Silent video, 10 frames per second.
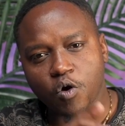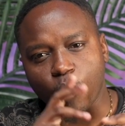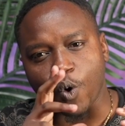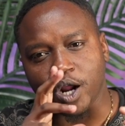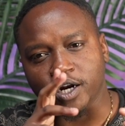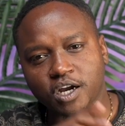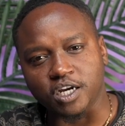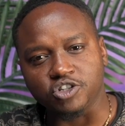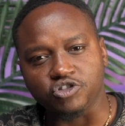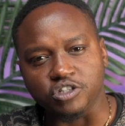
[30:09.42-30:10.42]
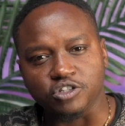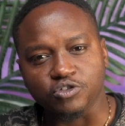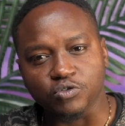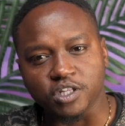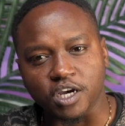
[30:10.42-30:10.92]
one country
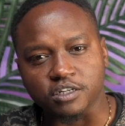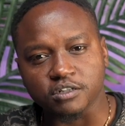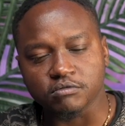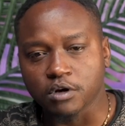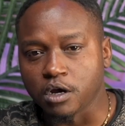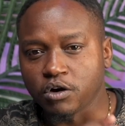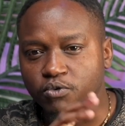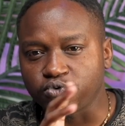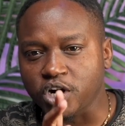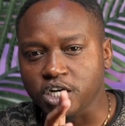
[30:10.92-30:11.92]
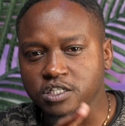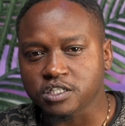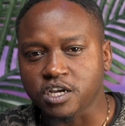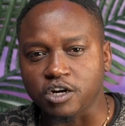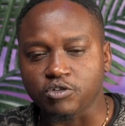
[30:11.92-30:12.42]
so that France
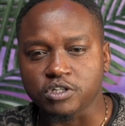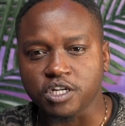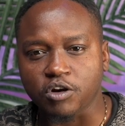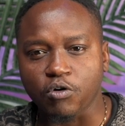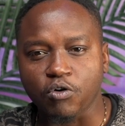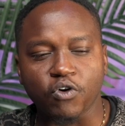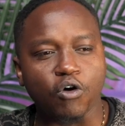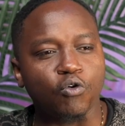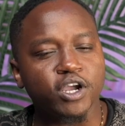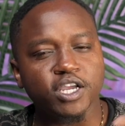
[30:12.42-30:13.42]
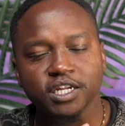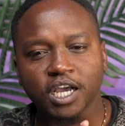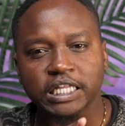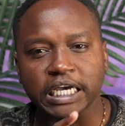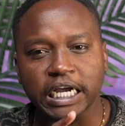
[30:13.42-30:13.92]
cannot take over or any
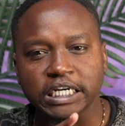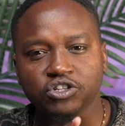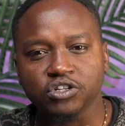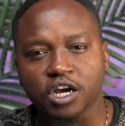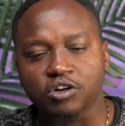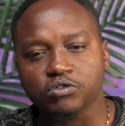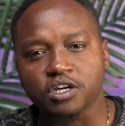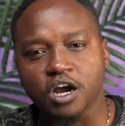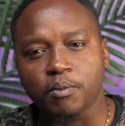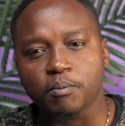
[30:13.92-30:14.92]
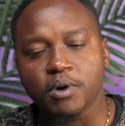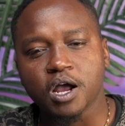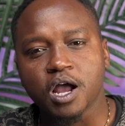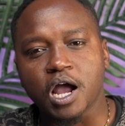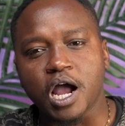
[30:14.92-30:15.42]
other country cannot come
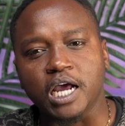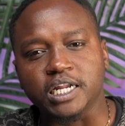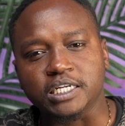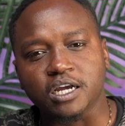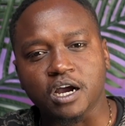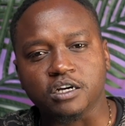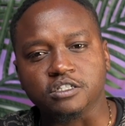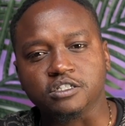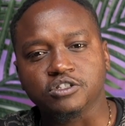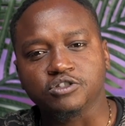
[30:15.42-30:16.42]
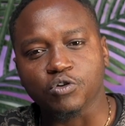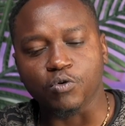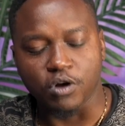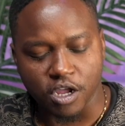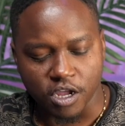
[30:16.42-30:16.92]
and attack us.
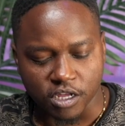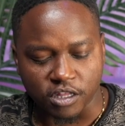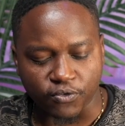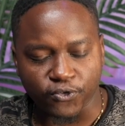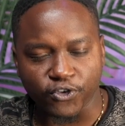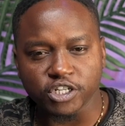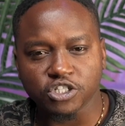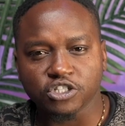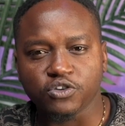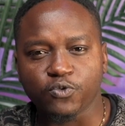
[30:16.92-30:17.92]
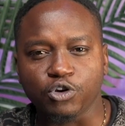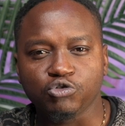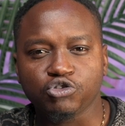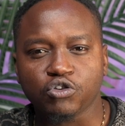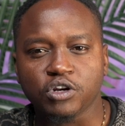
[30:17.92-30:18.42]
So the French
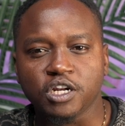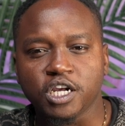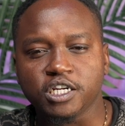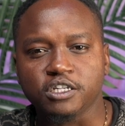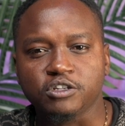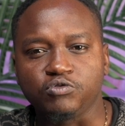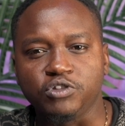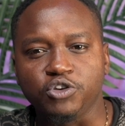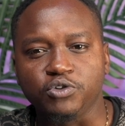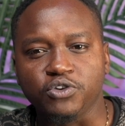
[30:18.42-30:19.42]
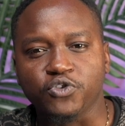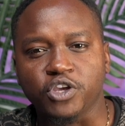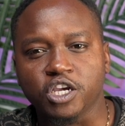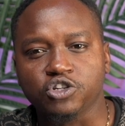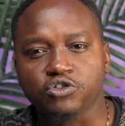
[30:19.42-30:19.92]
Revolution led to the
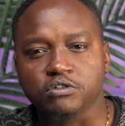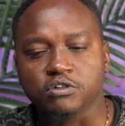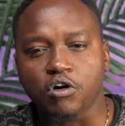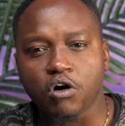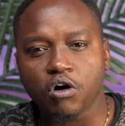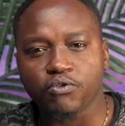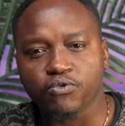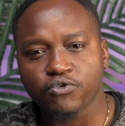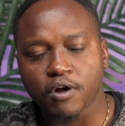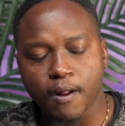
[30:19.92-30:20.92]
unification of